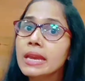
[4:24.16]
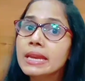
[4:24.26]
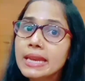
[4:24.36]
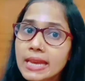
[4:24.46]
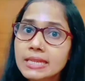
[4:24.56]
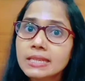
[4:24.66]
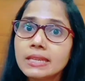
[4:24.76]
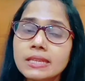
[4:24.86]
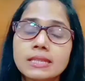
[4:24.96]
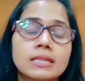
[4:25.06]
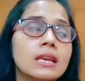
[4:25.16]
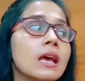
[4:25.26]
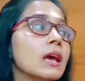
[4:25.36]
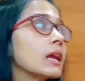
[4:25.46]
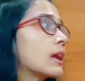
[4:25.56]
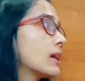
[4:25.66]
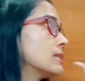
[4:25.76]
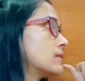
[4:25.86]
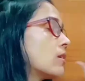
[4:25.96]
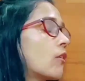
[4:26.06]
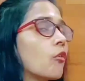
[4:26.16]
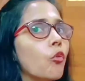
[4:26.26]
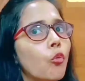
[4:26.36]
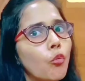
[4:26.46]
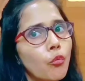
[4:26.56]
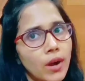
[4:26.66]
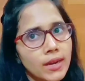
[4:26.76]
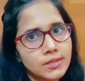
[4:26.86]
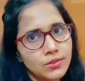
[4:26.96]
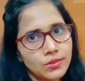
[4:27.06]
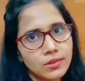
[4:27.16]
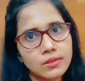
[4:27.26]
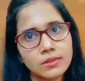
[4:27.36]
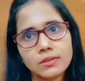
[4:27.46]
Next is conserve water.